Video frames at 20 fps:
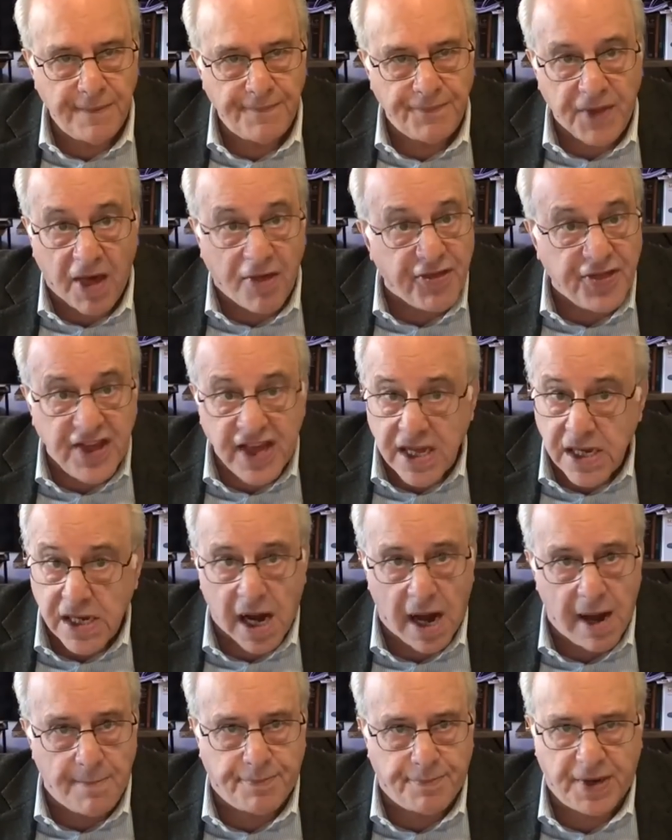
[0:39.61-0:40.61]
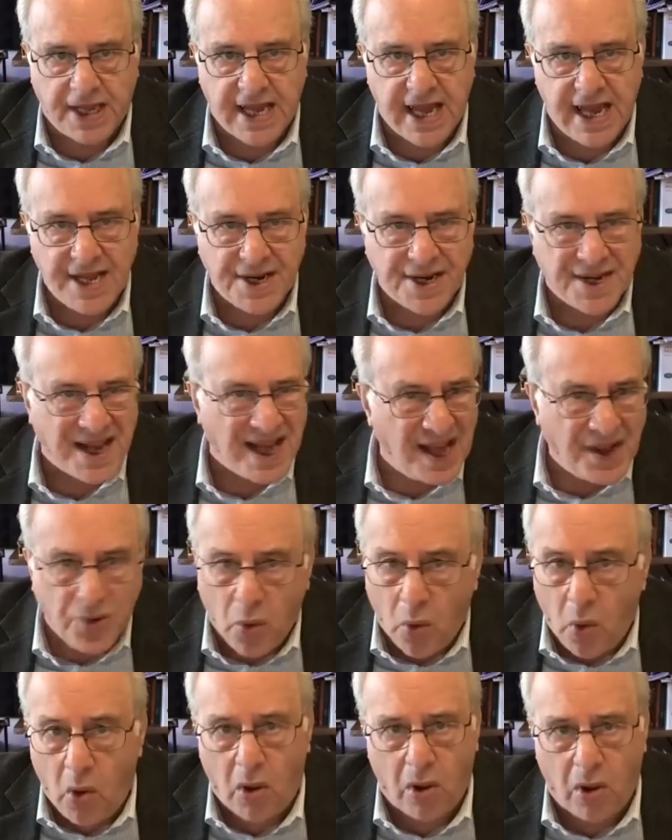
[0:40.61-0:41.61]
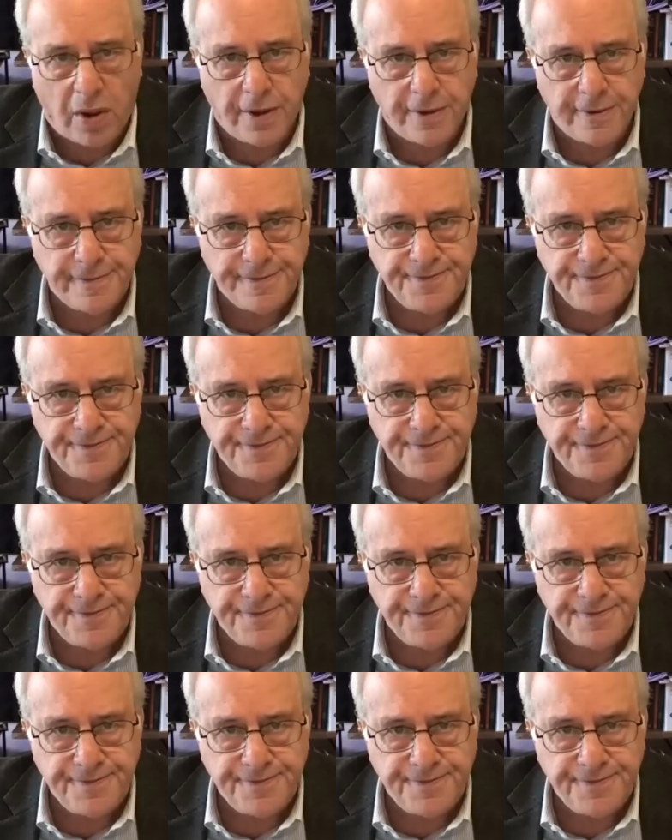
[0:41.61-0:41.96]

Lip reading: Nothing complicated at all.